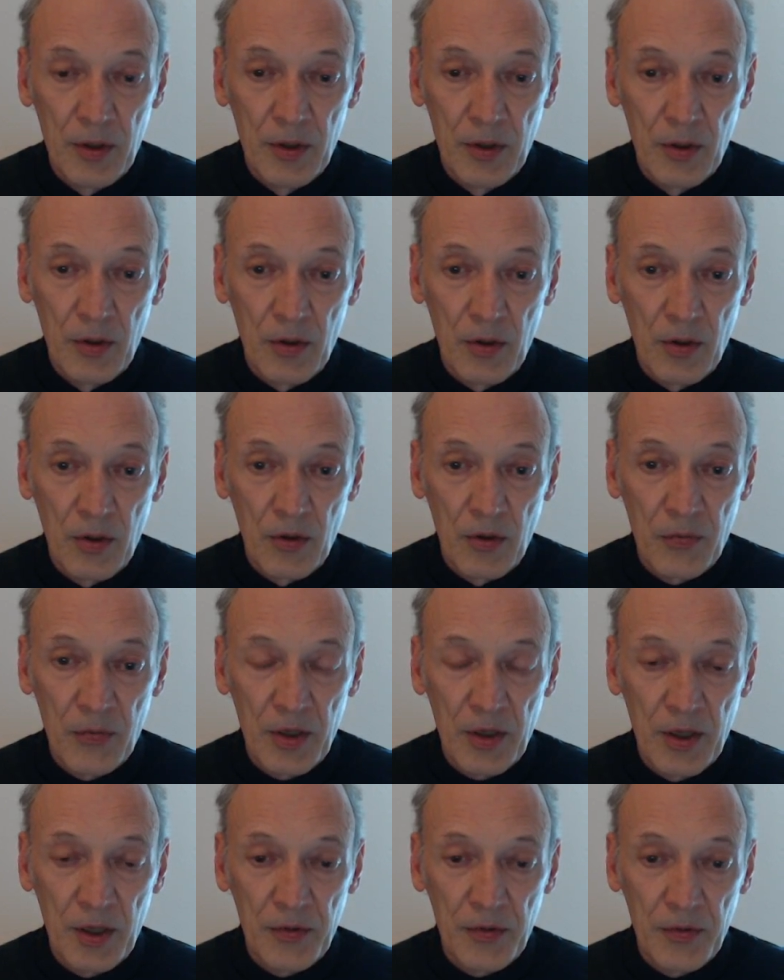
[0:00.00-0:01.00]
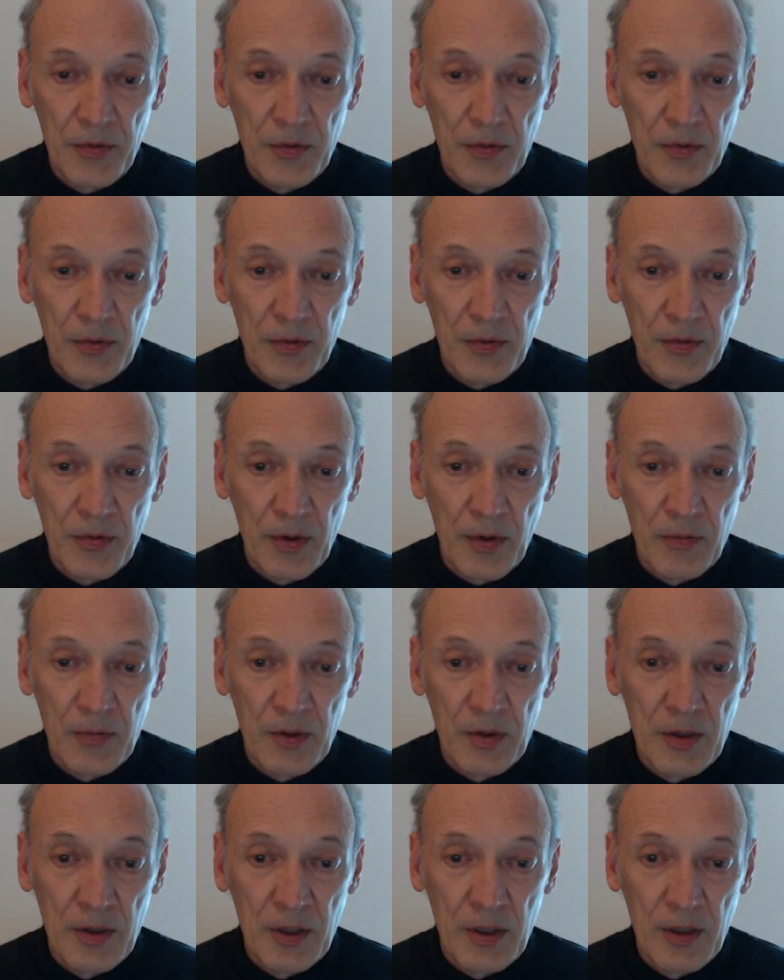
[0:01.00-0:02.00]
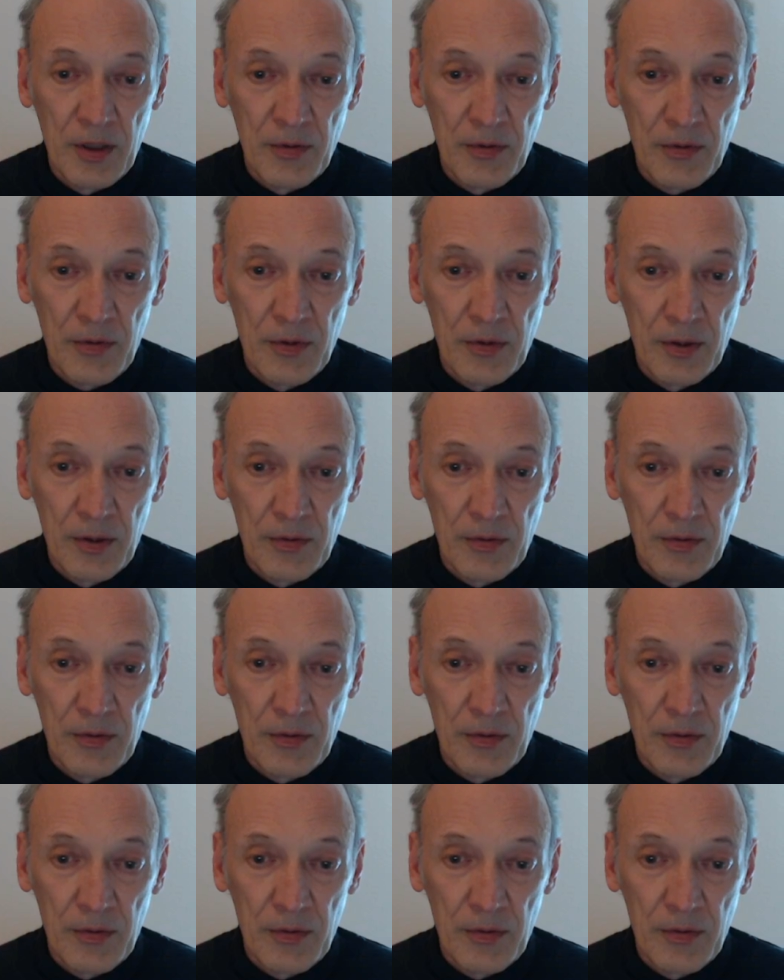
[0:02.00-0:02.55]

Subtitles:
of cases, the 7-day incidence.